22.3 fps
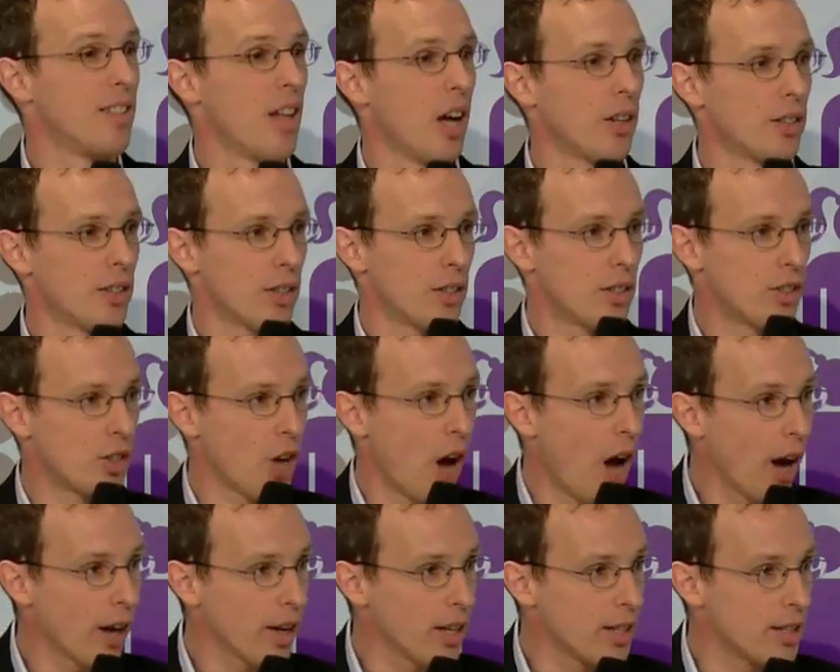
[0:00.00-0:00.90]
not
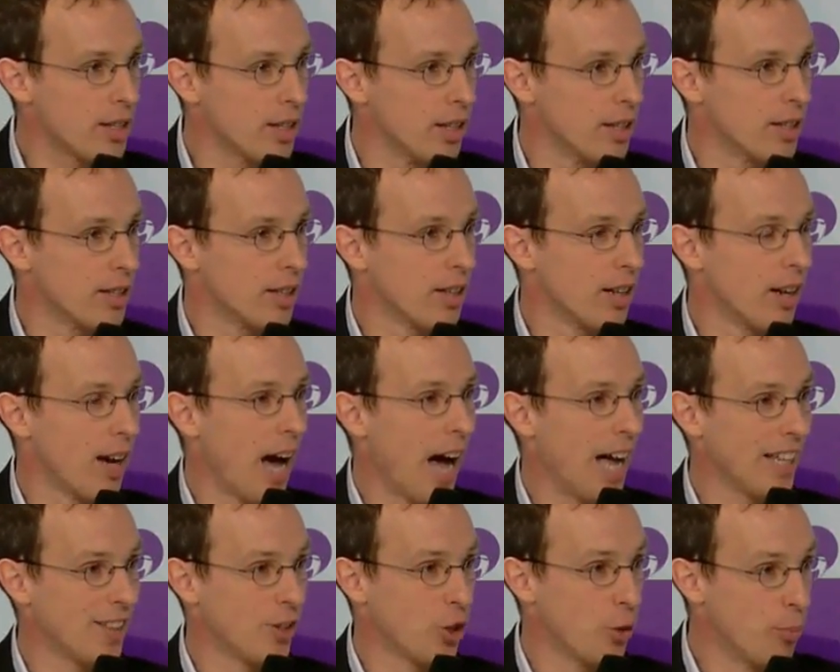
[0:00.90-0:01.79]
targeted
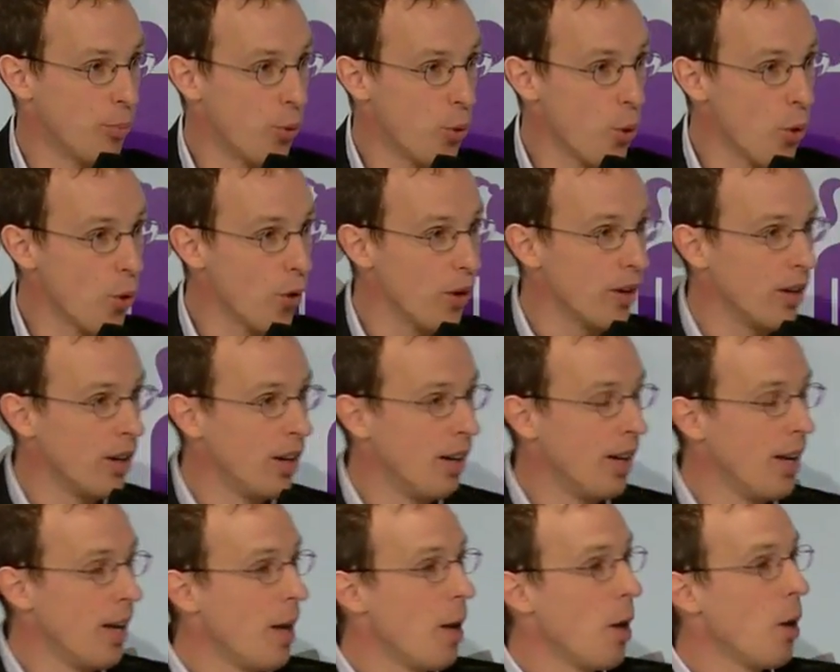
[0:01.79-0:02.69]
at the poor,
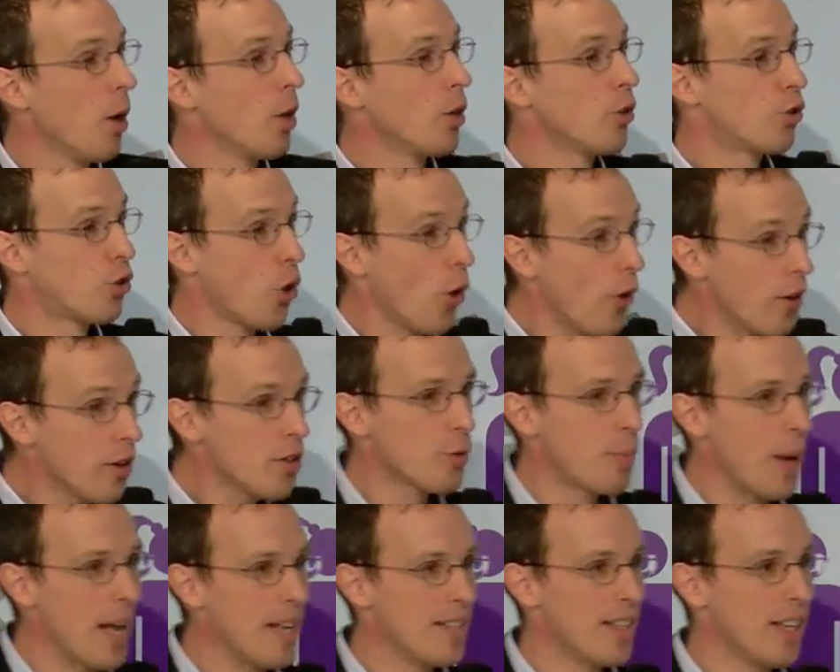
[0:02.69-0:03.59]
turns
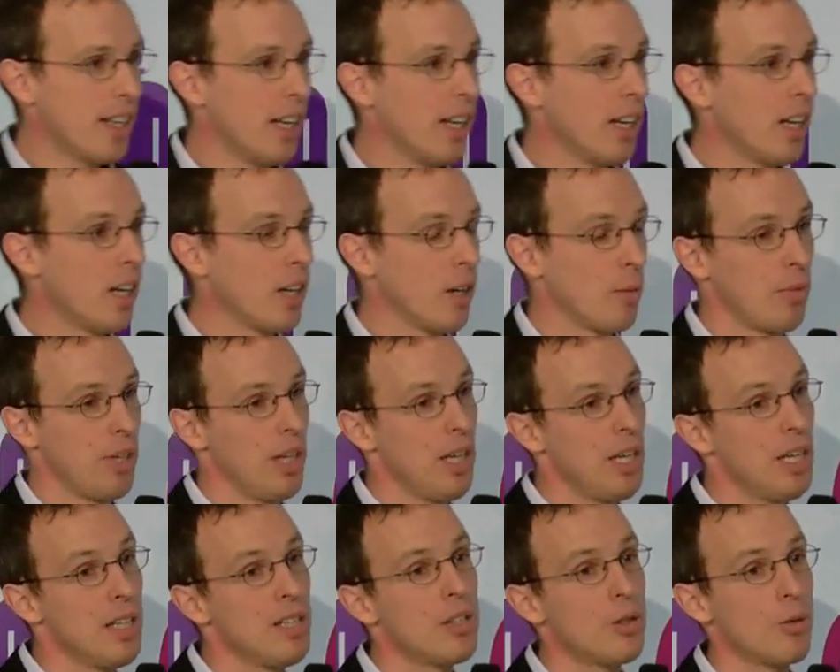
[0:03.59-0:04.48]
basic income
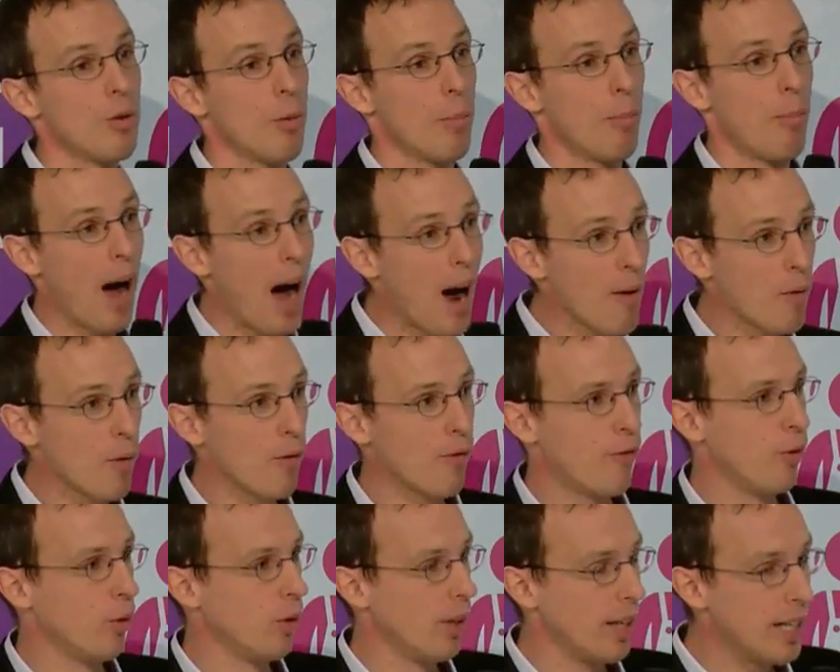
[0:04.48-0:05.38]
into a
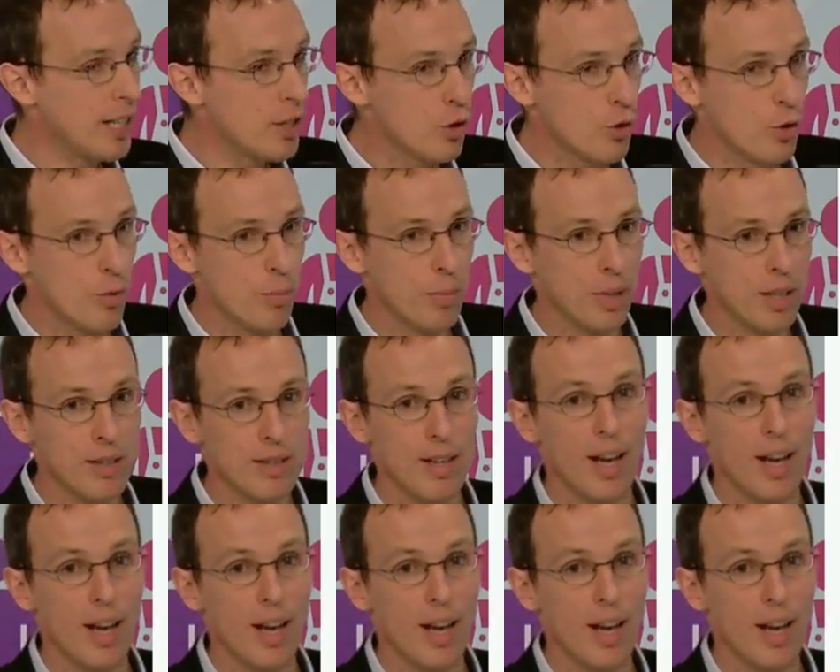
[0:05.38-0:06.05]
powerful instrument